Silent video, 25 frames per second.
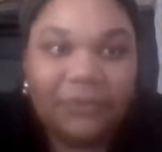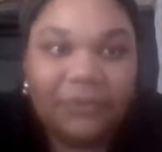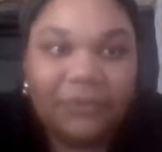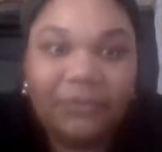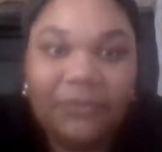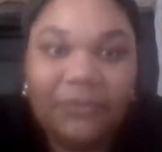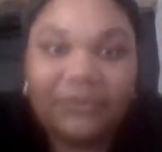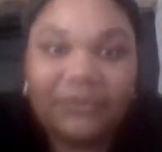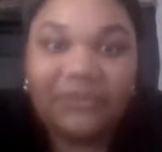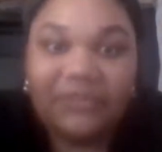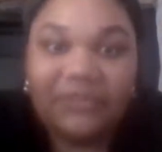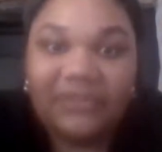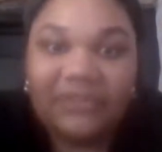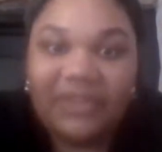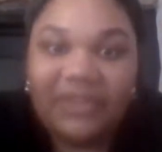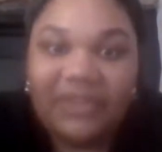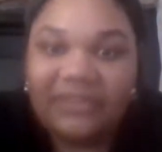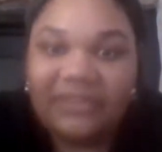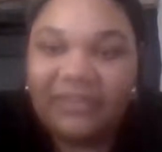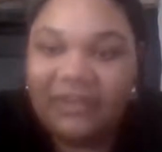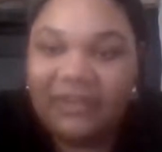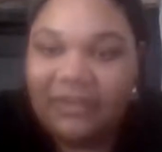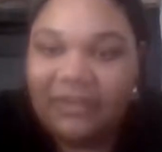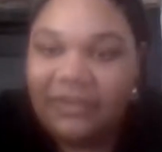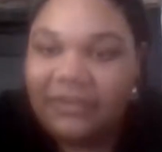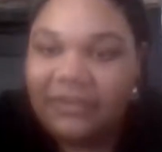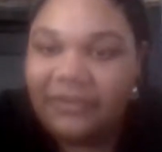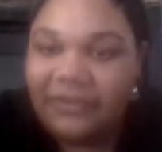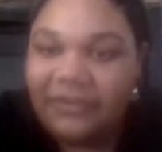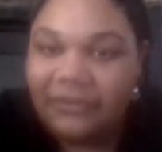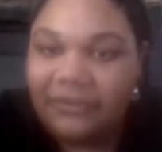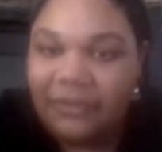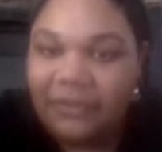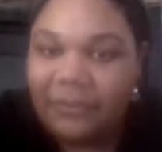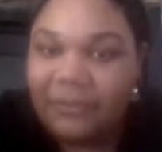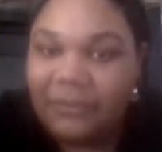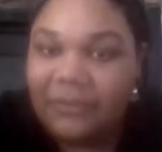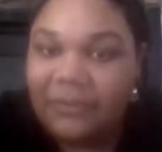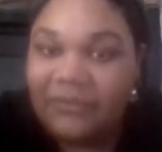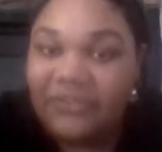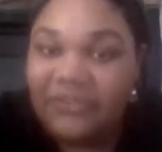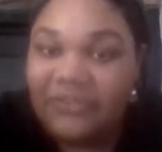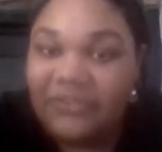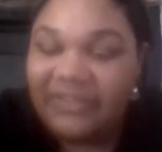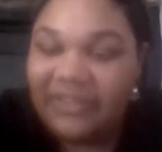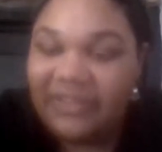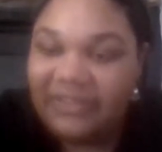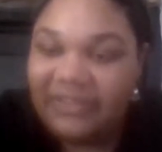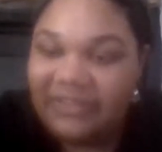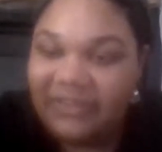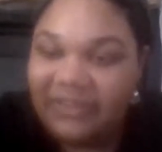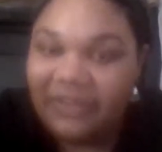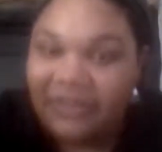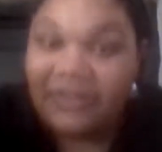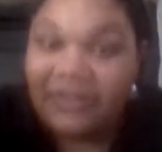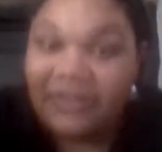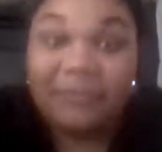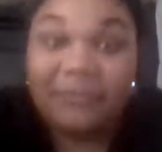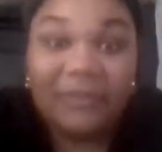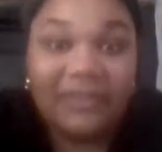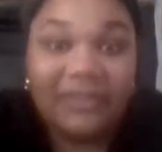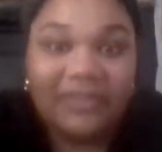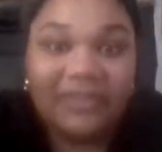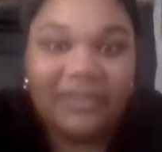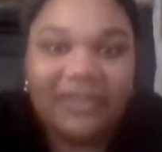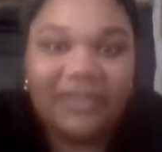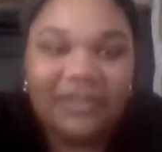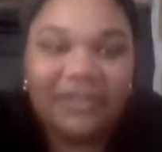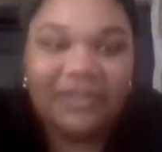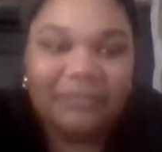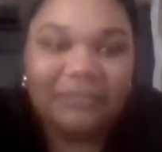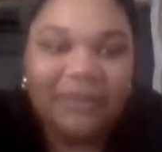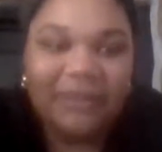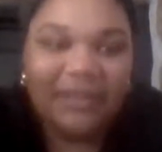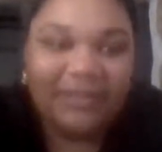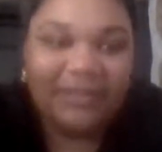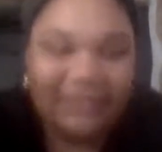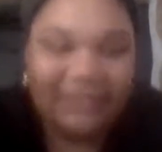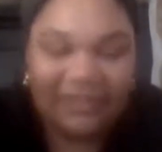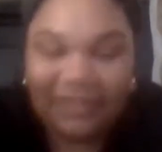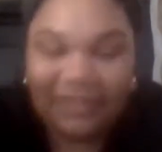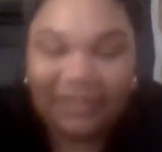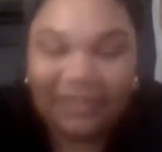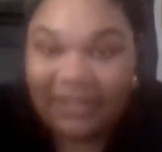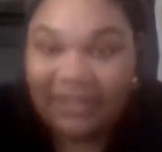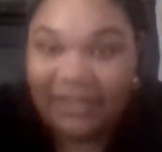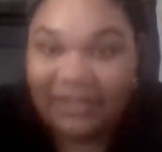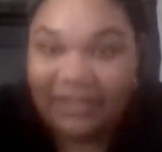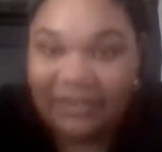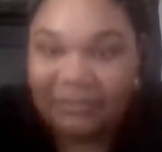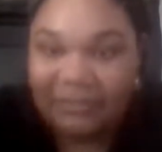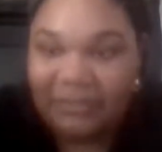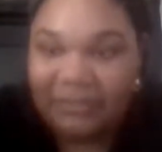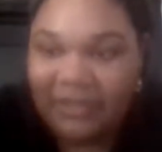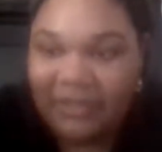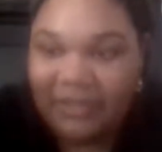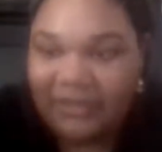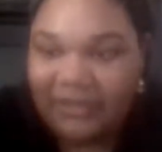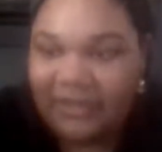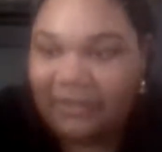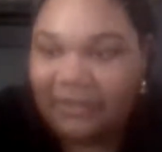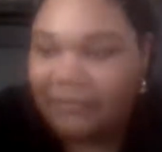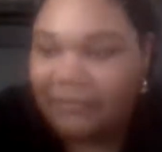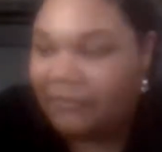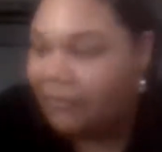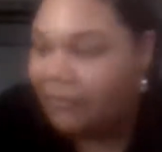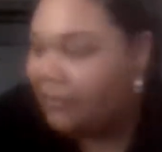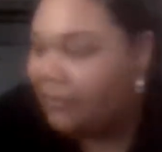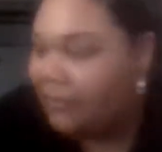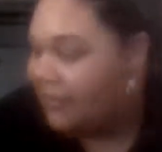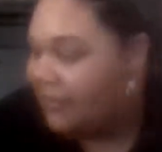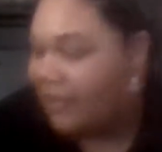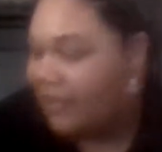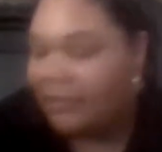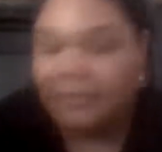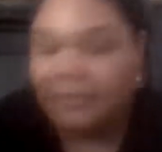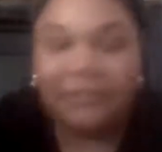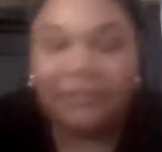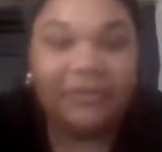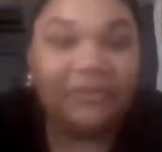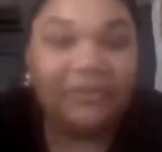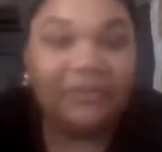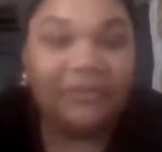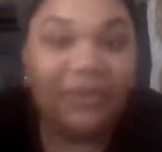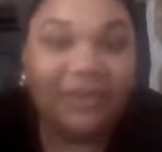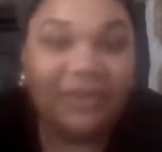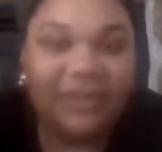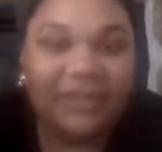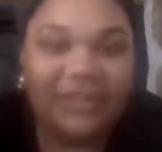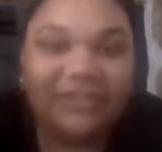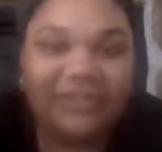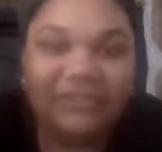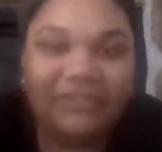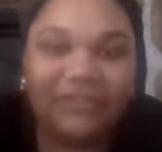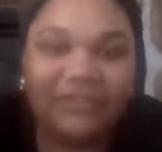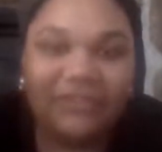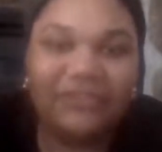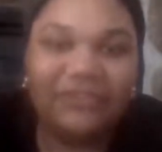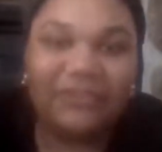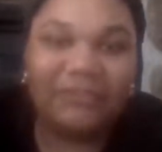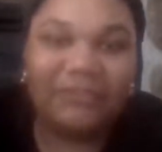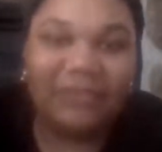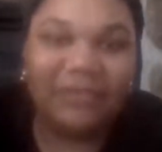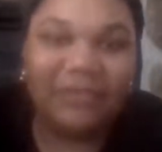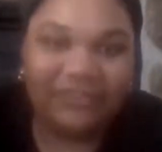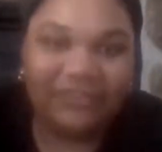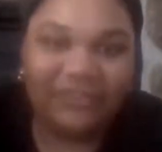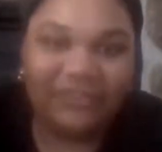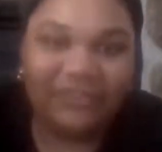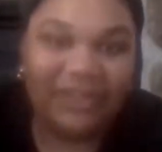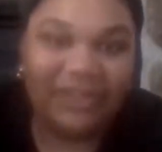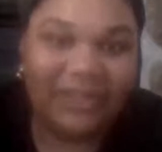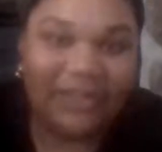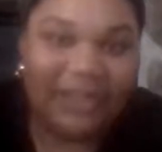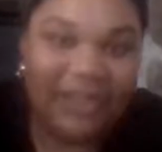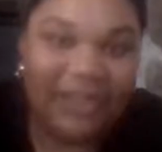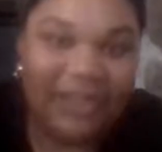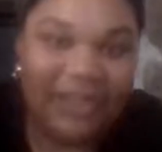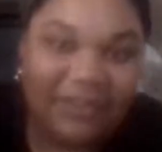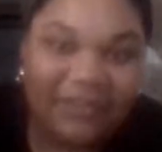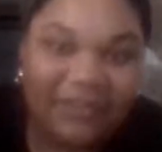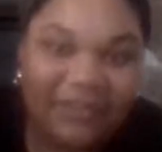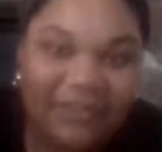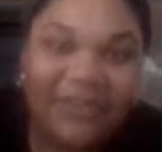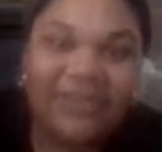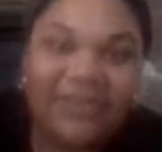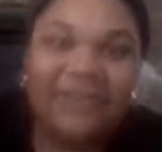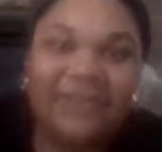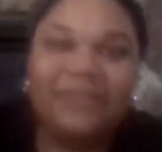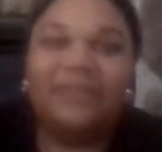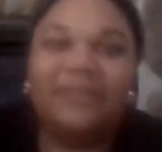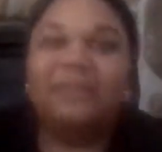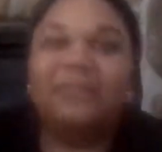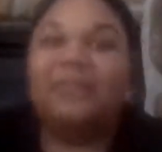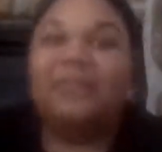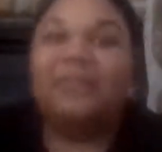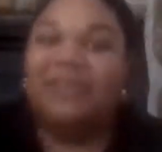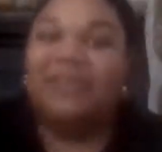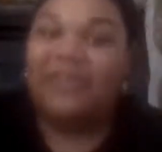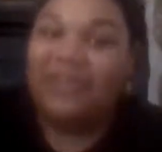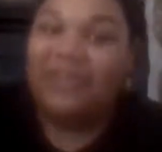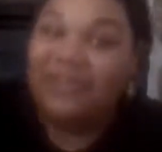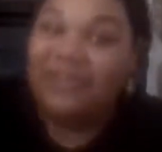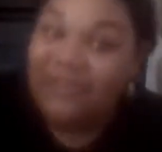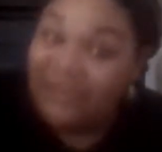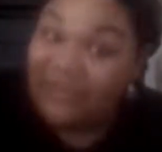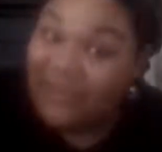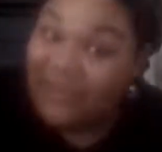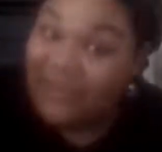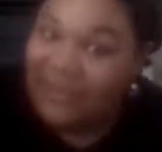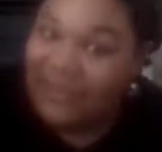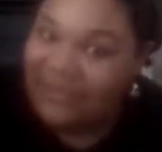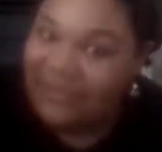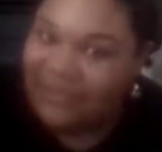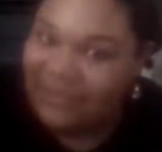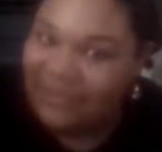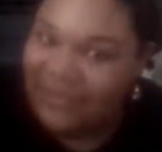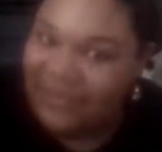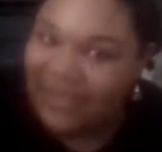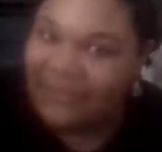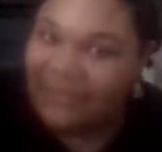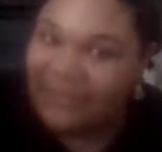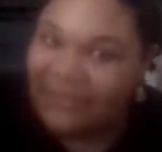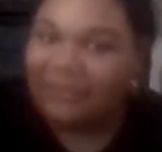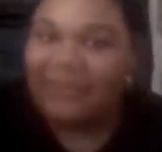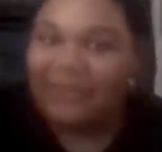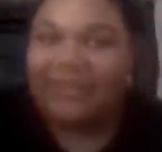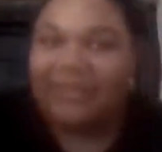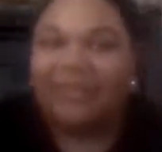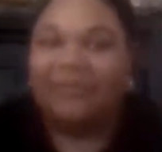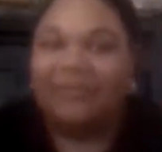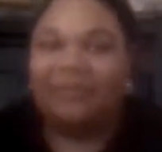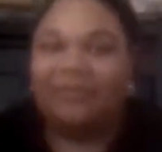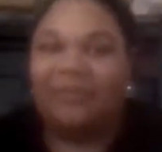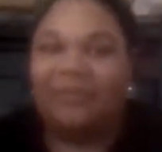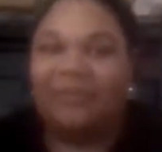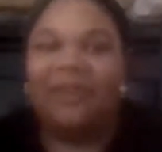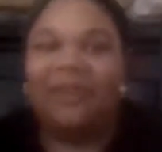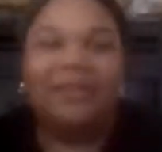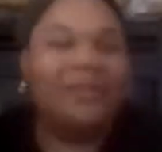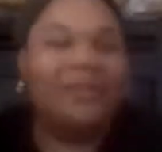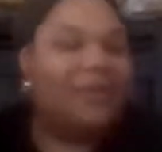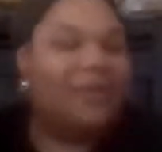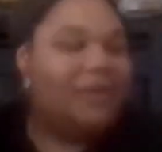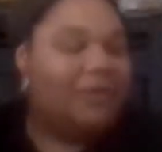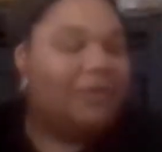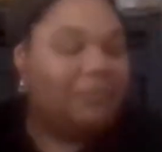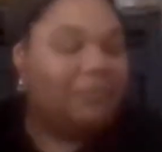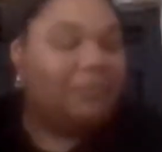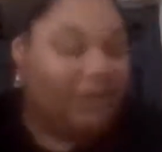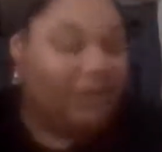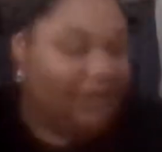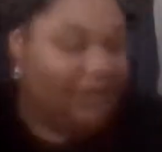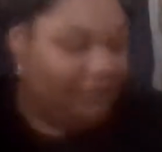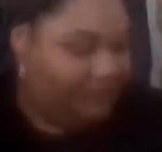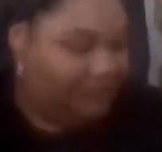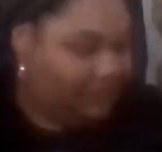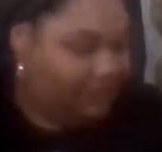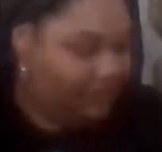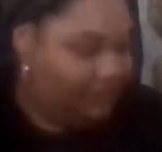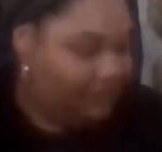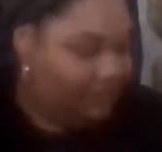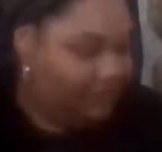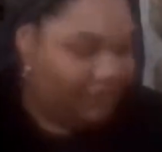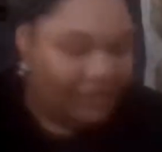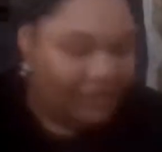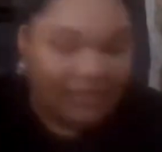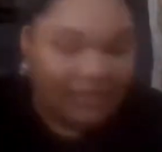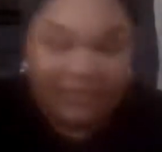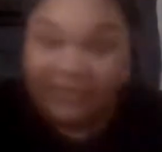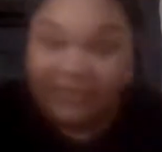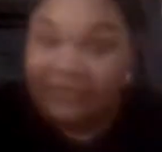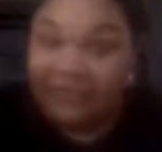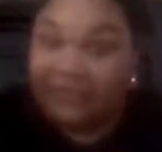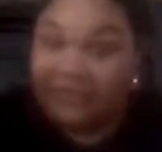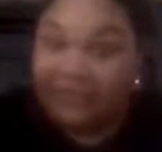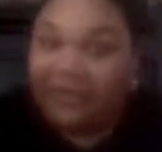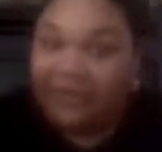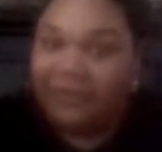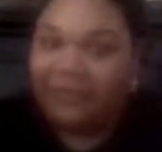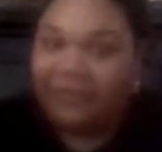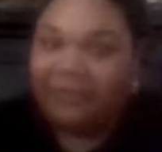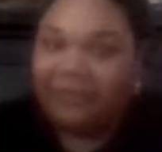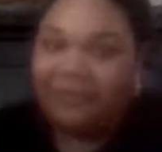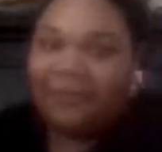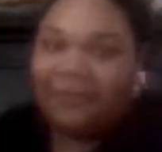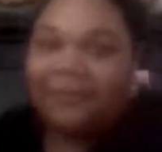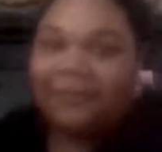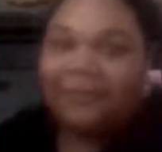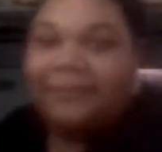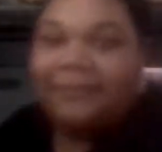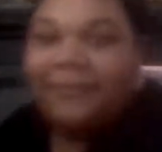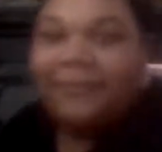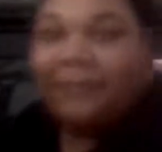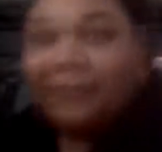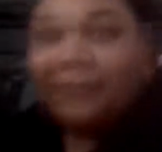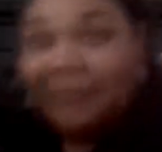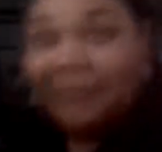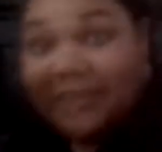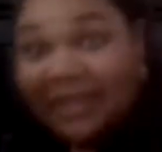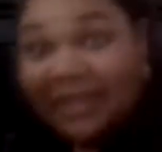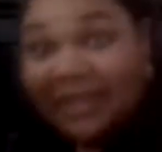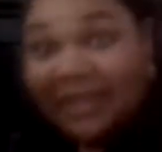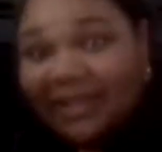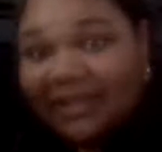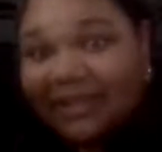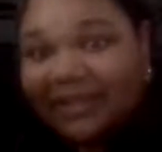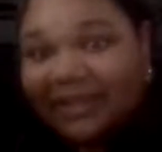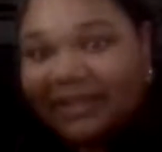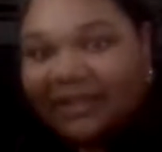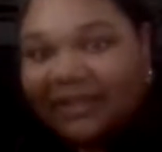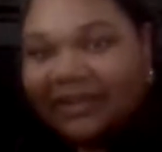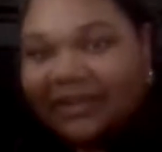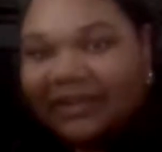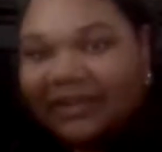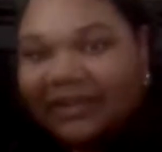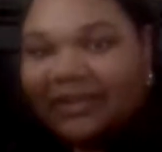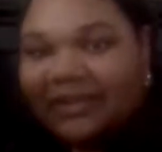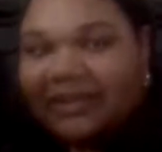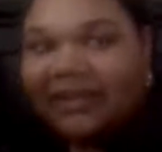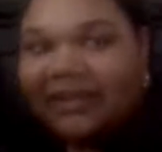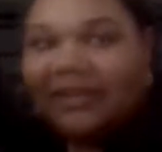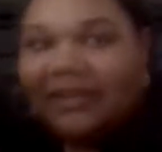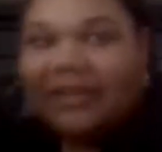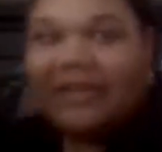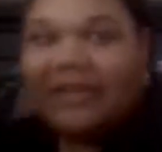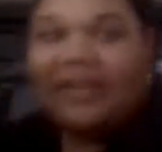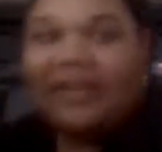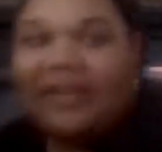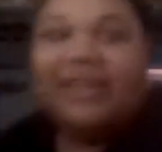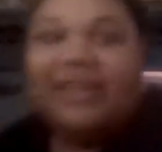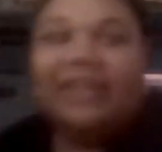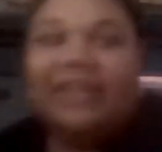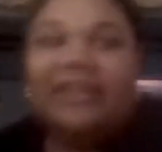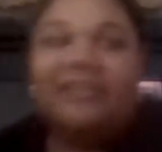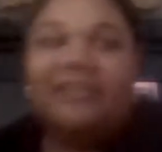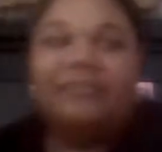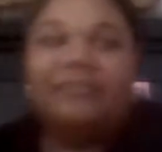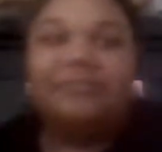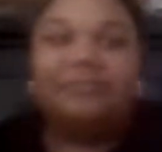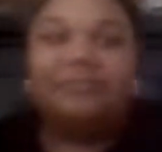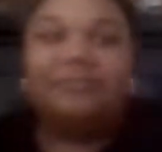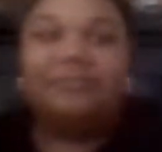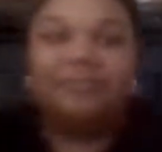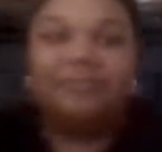we'll just get started. So we'll just get started with the unboxing. And in the meantime, of course, I will be talking just to make sure that I have something to entertain you guys with as well. But so for me, again,